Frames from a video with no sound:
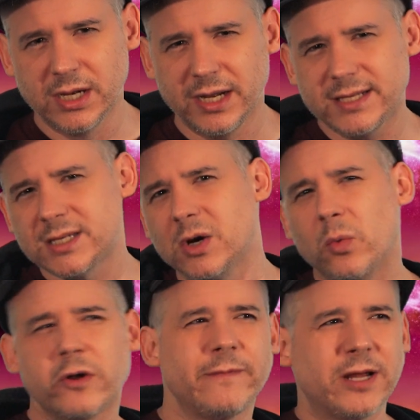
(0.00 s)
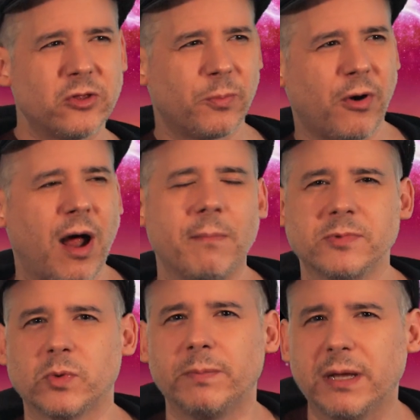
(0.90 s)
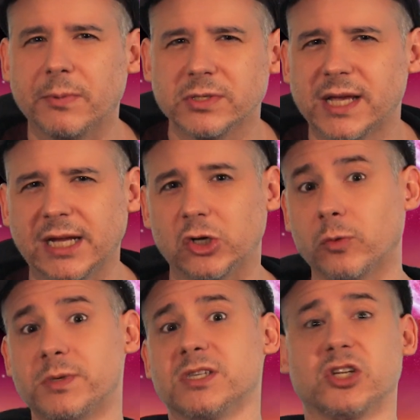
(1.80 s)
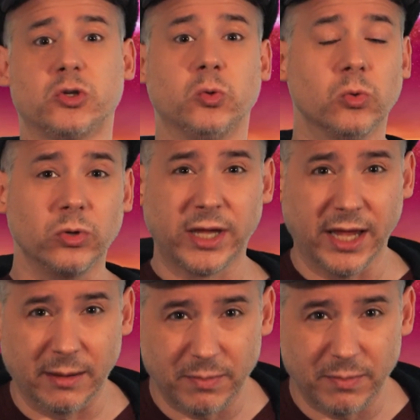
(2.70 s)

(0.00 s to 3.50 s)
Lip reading: It's one of my other problems when people say GURPS is a toolkit,